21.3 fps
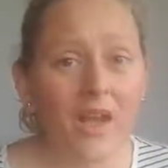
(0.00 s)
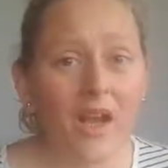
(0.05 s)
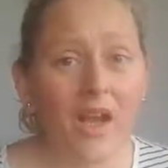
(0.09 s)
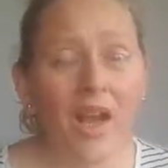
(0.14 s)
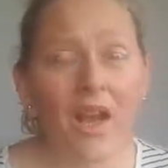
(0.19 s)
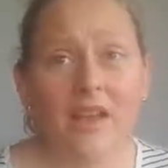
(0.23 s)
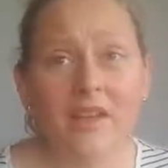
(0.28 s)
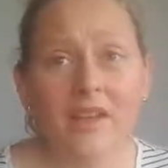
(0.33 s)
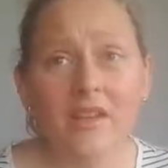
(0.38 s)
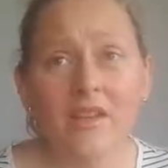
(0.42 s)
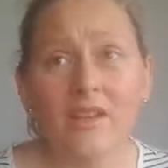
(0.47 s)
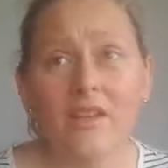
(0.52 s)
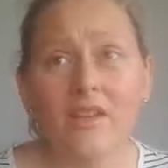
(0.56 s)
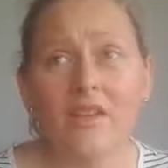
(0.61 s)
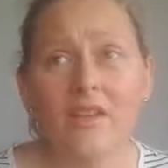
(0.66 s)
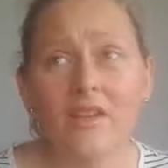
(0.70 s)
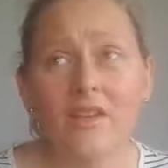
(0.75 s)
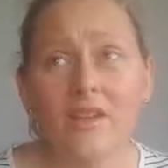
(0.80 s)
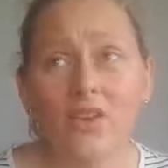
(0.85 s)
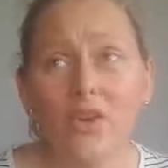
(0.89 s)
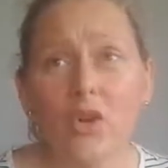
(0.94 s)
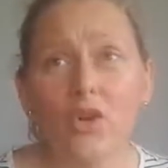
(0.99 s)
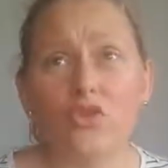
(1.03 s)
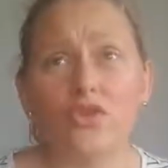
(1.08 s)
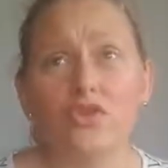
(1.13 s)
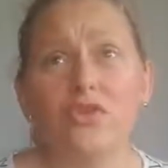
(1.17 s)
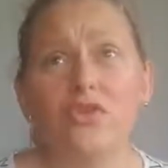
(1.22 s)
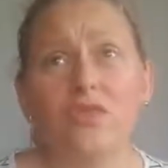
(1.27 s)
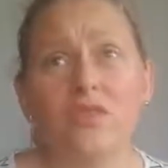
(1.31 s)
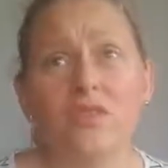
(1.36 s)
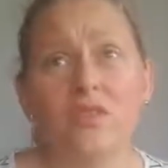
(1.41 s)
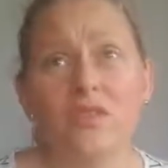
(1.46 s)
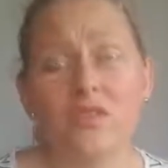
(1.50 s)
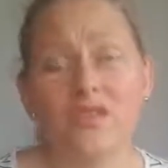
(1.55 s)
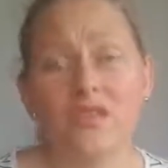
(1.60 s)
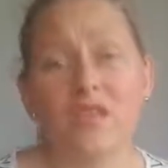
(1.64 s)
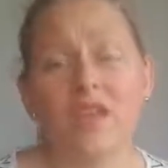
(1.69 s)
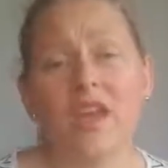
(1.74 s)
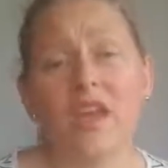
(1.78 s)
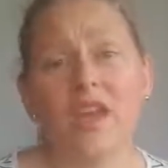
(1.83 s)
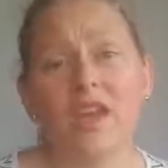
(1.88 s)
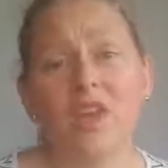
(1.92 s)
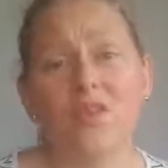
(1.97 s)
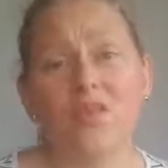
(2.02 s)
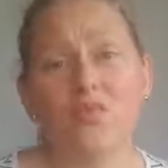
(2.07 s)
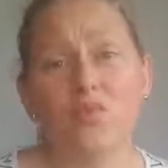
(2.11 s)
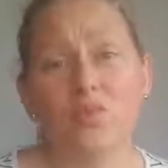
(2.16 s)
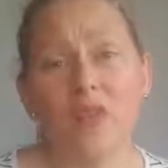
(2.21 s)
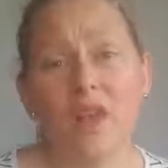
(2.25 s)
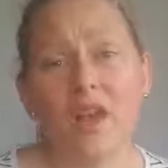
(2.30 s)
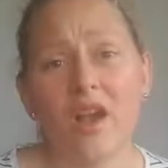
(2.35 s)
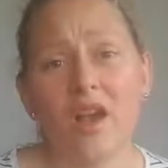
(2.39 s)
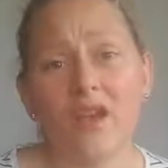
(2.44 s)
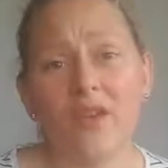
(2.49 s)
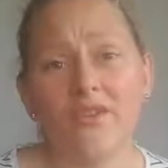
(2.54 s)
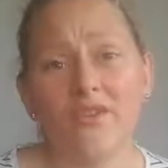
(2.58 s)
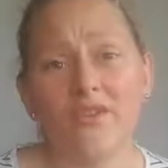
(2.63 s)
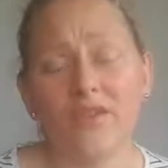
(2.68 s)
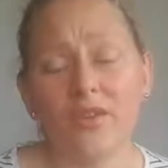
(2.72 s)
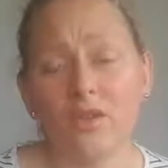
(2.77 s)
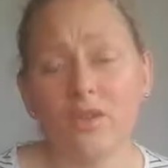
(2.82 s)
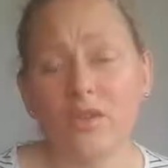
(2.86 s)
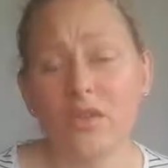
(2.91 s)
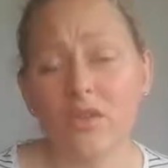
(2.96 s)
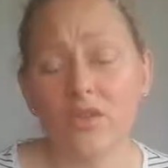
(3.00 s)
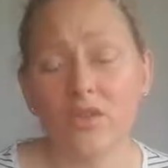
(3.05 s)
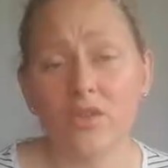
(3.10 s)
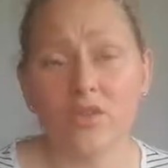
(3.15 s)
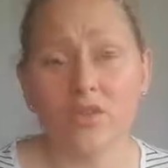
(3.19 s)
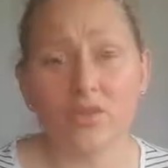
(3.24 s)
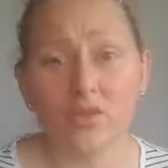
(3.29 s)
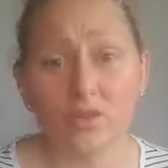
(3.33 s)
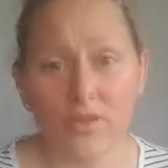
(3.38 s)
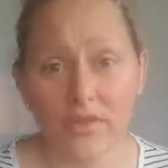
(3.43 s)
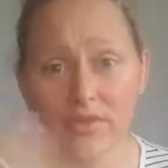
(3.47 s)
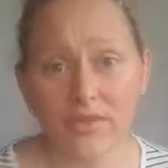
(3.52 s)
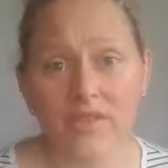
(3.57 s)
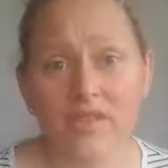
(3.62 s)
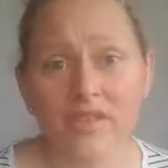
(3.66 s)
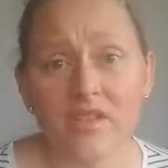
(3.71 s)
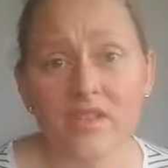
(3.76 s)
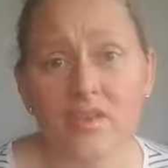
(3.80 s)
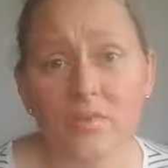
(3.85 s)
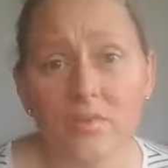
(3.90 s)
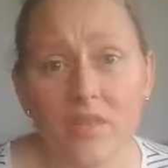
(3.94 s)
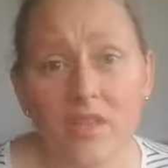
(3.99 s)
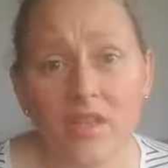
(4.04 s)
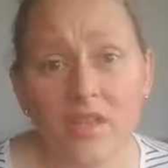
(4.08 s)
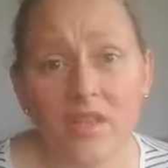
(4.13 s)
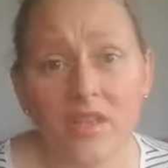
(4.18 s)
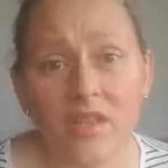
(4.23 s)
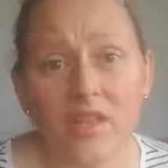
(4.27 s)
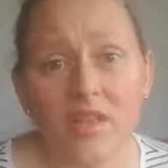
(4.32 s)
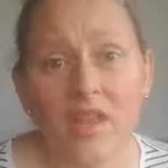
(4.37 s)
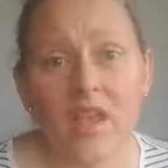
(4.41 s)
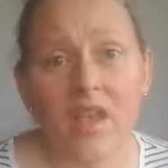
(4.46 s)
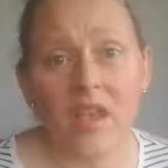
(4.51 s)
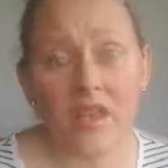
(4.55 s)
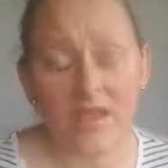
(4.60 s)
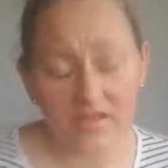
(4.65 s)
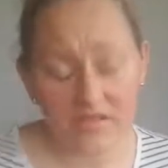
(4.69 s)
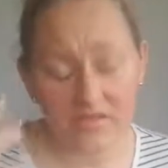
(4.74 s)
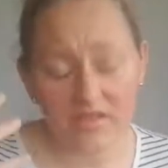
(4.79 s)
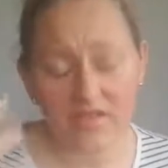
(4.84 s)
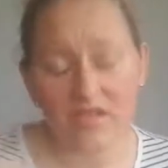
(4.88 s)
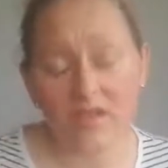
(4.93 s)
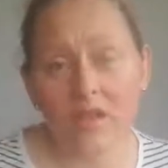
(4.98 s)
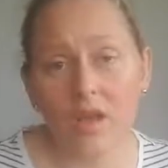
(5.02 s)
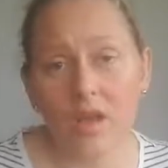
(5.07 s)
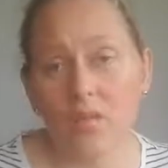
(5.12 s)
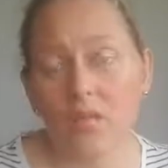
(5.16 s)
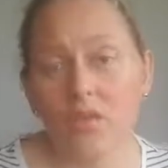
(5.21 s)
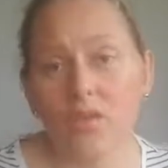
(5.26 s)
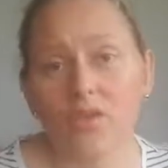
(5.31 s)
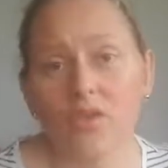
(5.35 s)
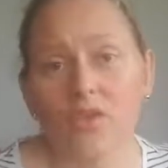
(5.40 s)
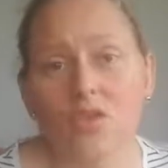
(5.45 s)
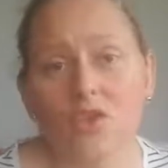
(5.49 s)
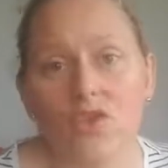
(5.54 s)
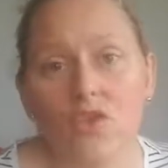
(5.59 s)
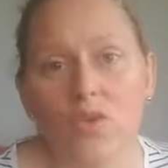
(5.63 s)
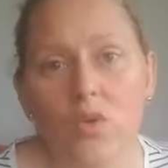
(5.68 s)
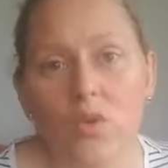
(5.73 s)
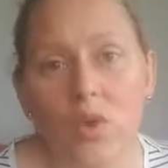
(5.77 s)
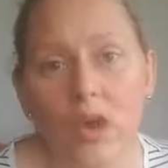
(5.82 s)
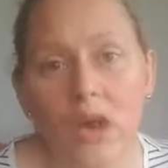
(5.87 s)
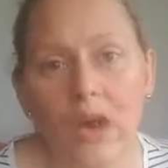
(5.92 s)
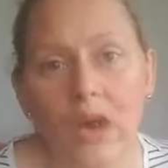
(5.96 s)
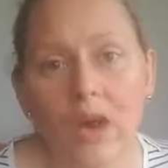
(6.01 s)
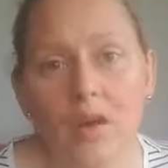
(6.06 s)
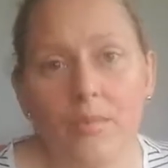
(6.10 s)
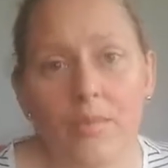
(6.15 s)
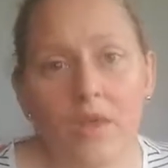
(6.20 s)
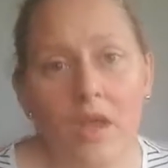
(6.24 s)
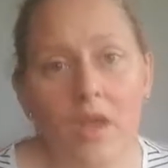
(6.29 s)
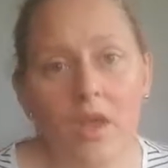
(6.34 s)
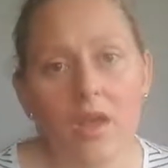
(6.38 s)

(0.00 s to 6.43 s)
I got to a stage where I felt like, you know, this is me, and this is how I'm gonna show up.